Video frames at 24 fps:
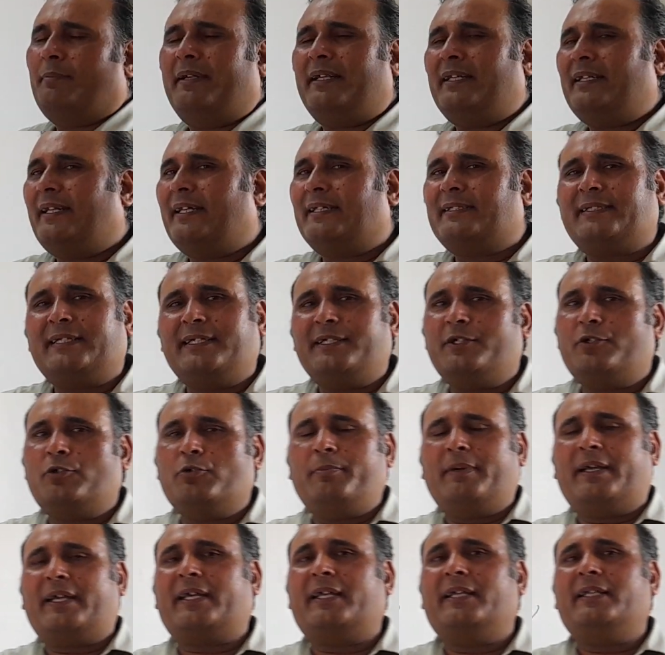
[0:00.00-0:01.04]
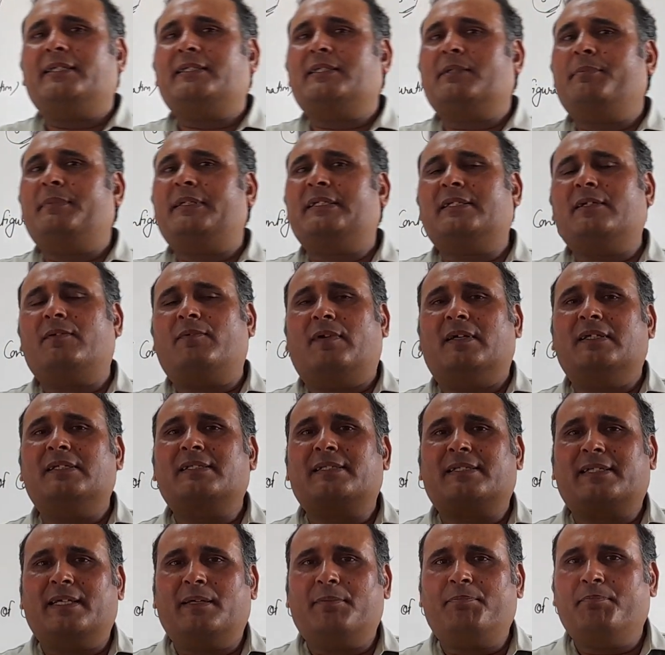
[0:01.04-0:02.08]
and SN2 mechanism is a
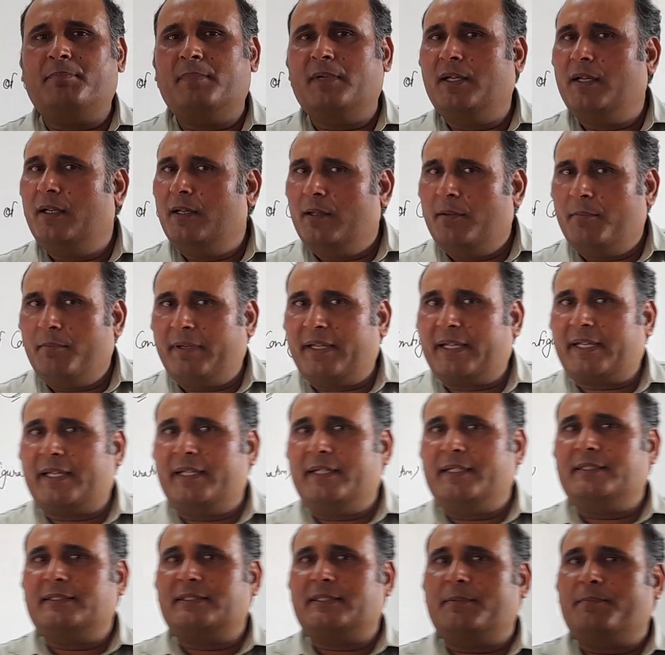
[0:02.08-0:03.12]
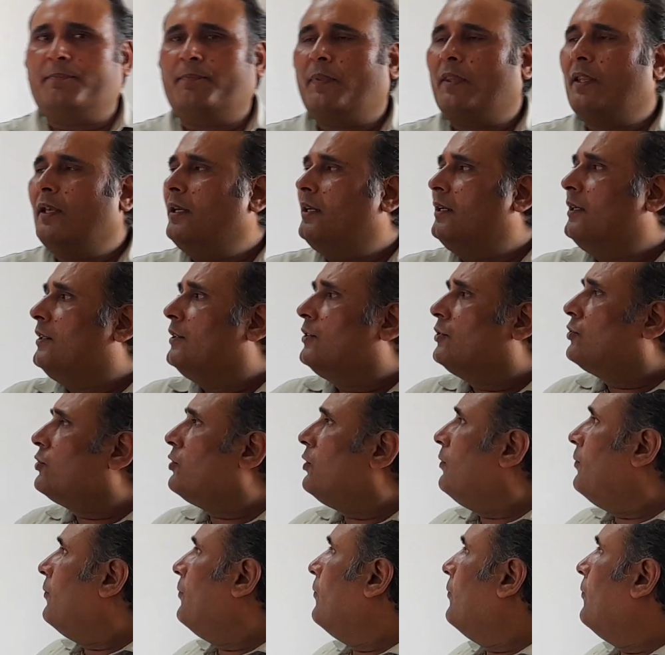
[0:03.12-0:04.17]
one-step mechanism.
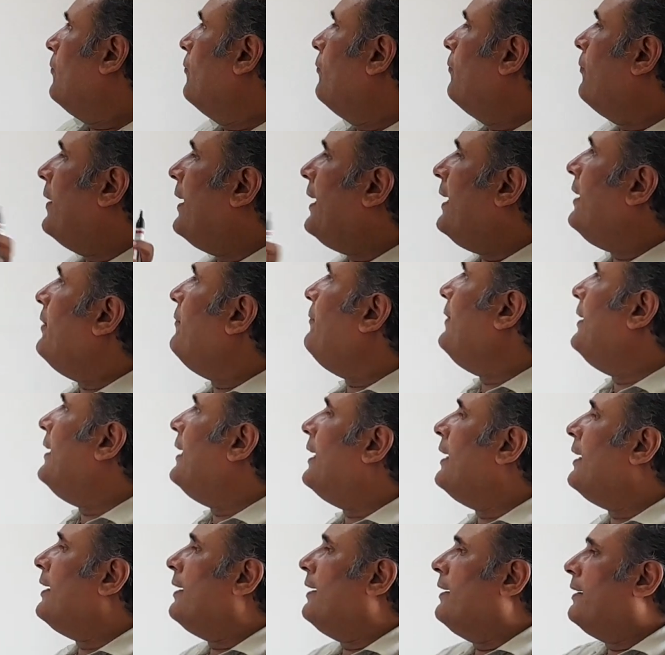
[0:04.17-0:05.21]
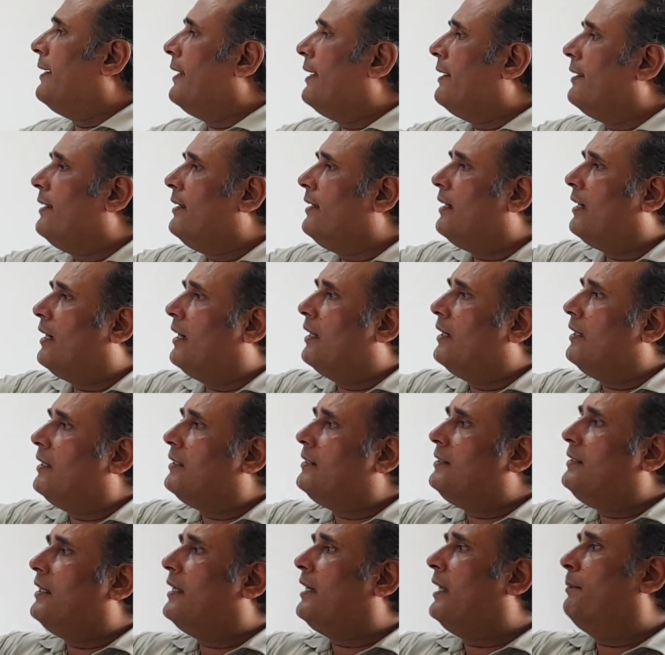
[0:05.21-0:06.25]
So why we are taking
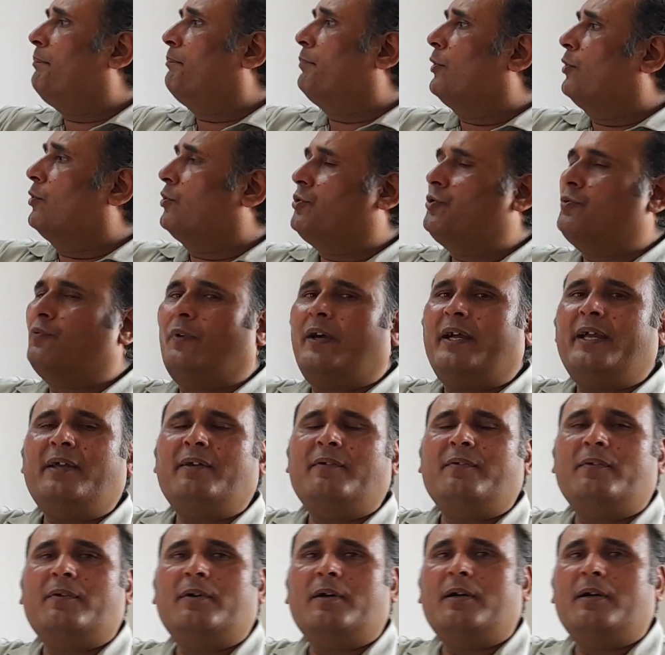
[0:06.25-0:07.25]
another approach? Why